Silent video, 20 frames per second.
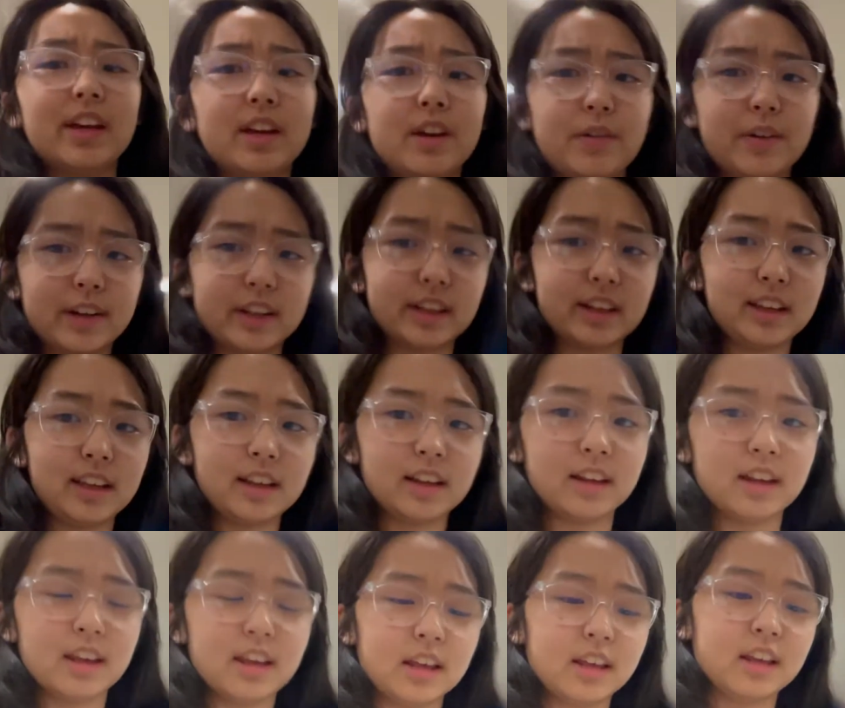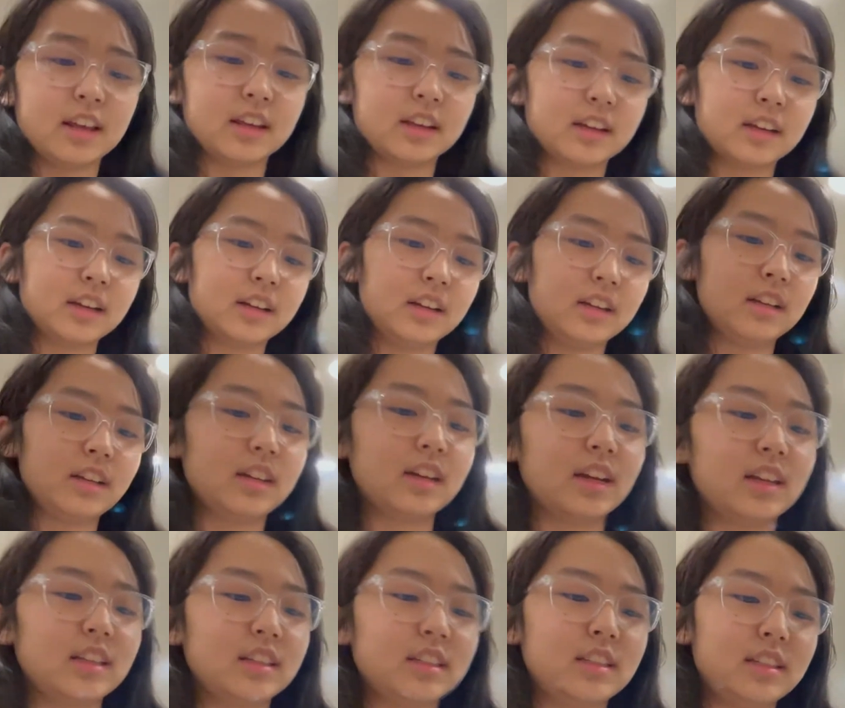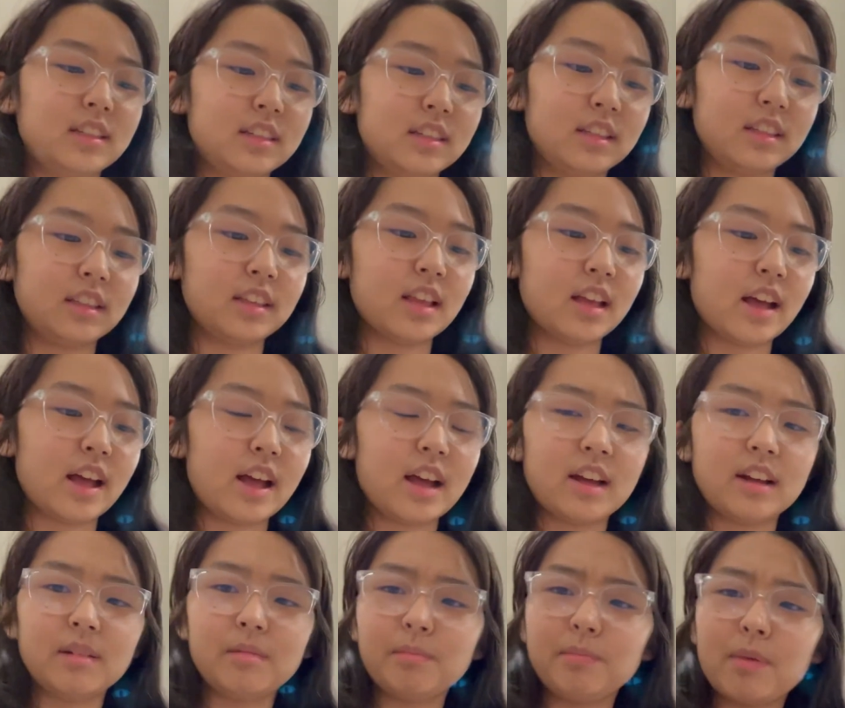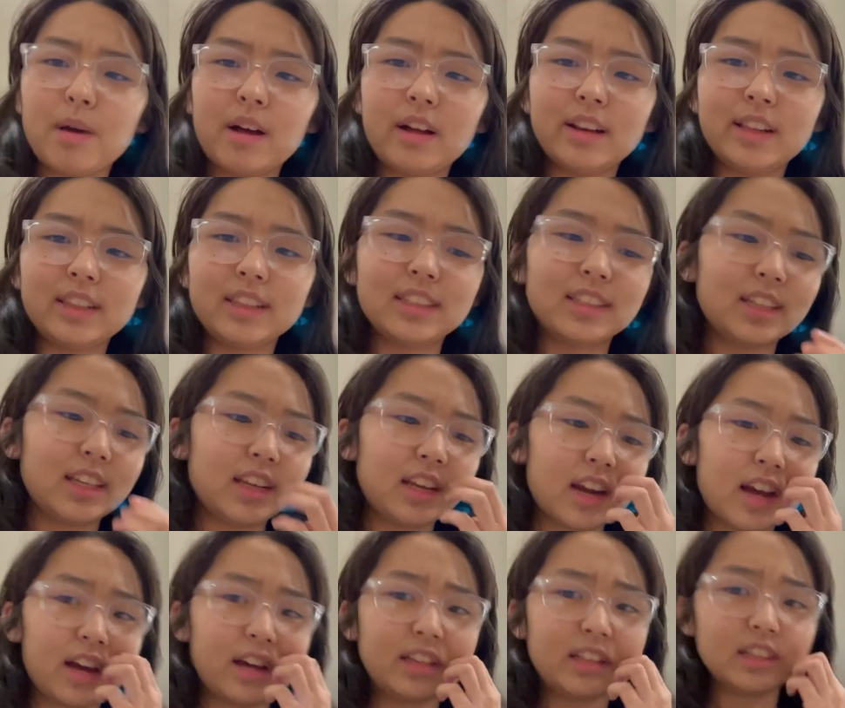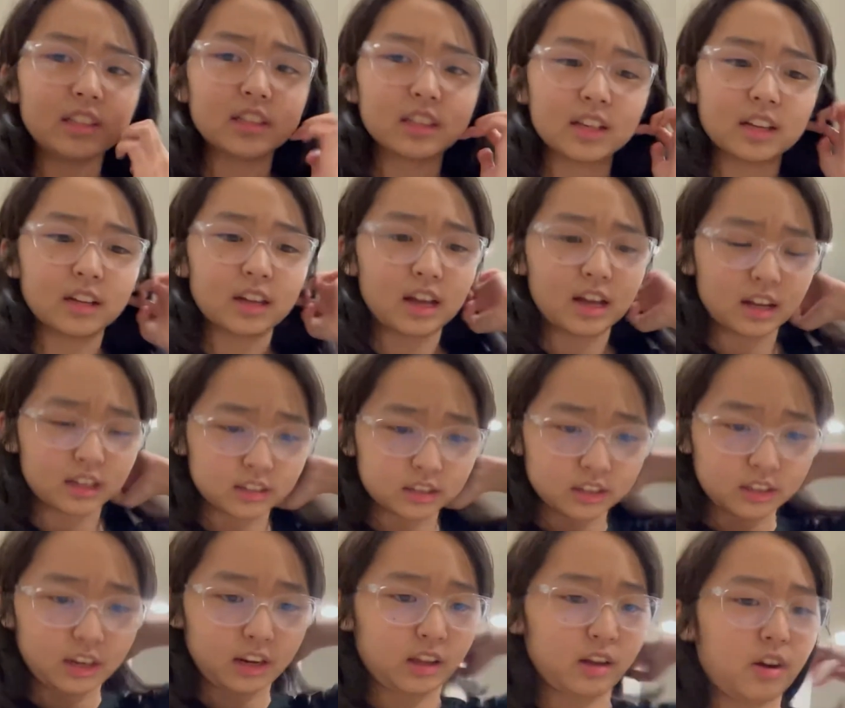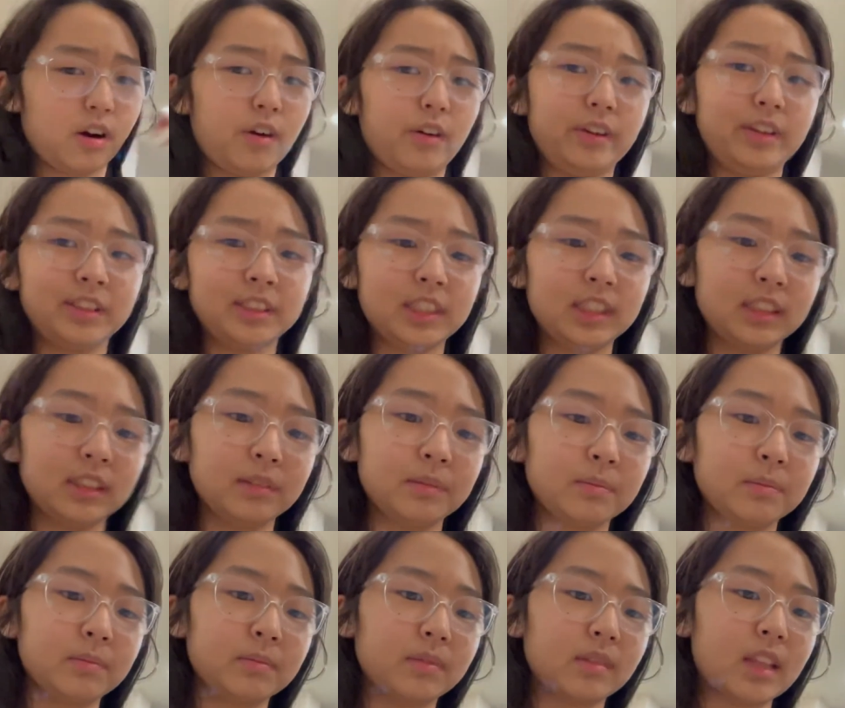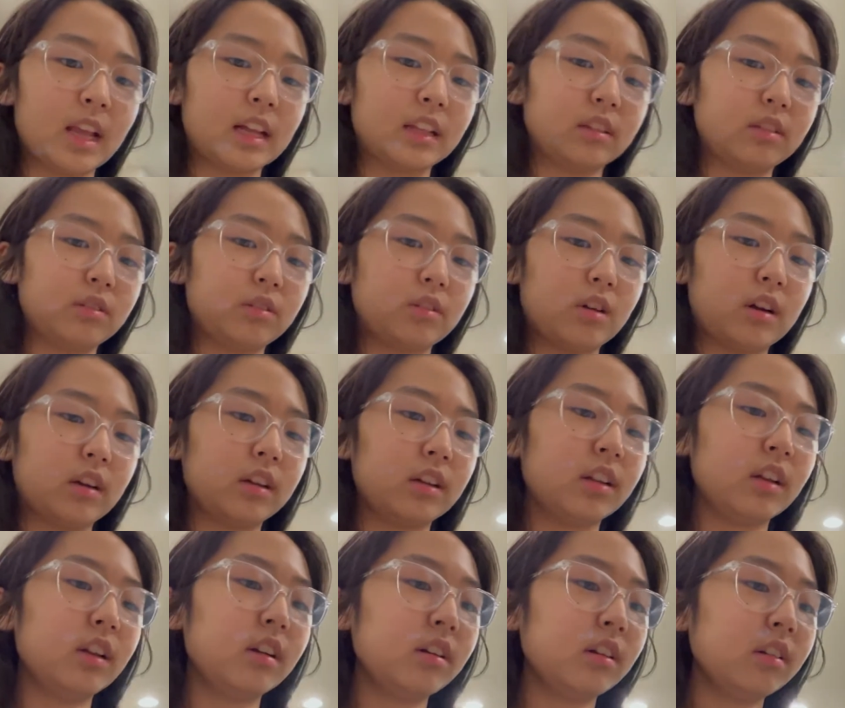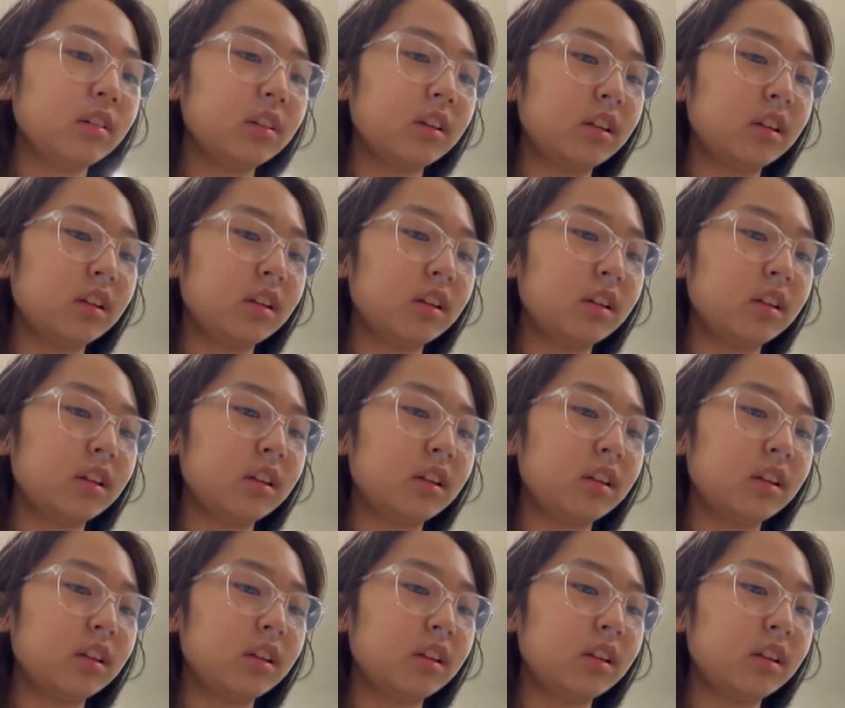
quickly because the bonds in ice actually aren't that strong at all.